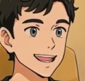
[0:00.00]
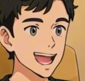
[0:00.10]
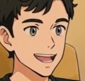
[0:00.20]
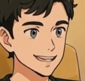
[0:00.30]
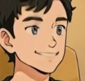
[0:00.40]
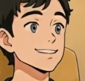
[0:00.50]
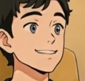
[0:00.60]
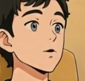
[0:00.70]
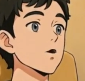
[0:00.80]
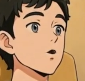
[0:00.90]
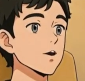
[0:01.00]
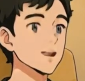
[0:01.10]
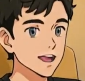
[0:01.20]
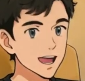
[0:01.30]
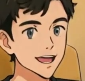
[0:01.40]
previous episode, we
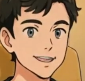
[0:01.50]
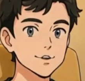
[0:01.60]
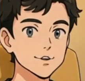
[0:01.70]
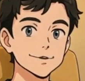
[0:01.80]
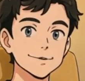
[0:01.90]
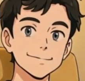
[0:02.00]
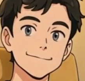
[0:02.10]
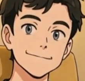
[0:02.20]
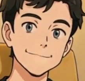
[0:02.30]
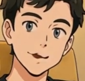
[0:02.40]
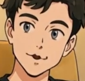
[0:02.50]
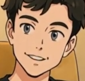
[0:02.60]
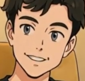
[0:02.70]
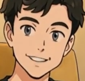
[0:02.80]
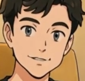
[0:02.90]
discussed how Tesla discovered
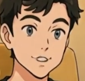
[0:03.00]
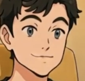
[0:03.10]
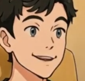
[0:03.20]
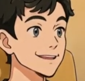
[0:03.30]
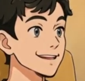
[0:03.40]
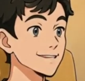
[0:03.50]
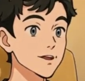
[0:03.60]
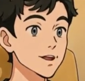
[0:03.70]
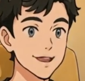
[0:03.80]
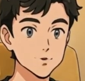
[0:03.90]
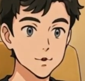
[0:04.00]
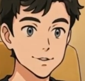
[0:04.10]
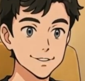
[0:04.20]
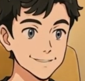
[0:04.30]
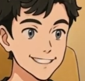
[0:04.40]
that high voltage DC
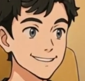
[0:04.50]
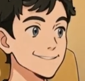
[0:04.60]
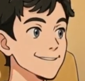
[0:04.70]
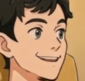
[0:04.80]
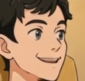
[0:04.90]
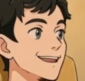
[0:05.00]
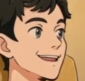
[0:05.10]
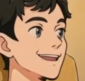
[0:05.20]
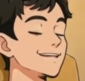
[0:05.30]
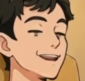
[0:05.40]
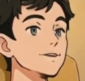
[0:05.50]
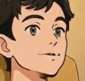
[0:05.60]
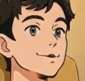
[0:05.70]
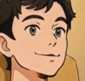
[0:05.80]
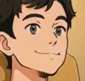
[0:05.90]
pulses could trigger a
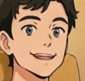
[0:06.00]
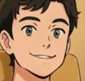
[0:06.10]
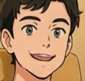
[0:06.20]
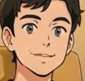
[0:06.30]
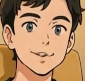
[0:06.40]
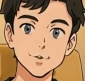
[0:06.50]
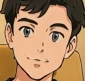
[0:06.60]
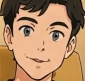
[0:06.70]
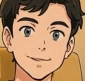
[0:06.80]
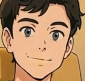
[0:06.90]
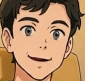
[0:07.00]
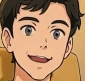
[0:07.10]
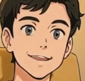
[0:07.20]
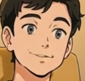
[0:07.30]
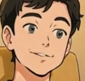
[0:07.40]
strange shock wave that could
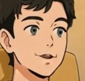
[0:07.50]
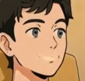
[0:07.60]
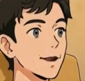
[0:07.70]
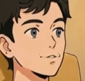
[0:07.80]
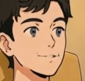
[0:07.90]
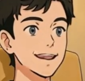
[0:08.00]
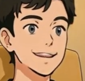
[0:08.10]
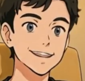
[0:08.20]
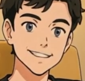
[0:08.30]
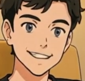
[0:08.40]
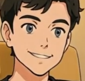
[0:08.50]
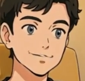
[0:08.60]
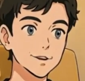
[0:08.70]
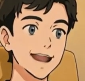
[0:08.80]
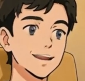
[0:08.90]
penetrate nearly all shielding
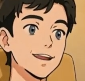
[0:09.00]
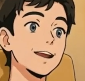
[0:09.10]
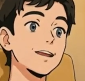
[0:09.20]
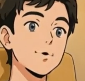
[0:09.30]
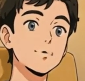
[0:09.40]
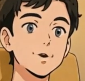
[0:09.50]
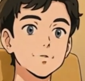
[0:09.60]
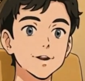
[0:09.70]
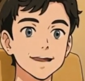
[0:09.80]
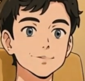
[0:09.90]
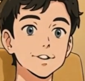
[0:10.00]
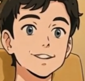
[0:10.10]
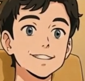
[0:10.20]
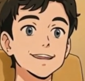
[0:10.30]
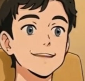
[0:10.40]
layers. Tesla described it
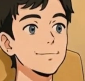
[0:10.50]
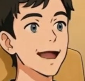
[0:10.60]
as a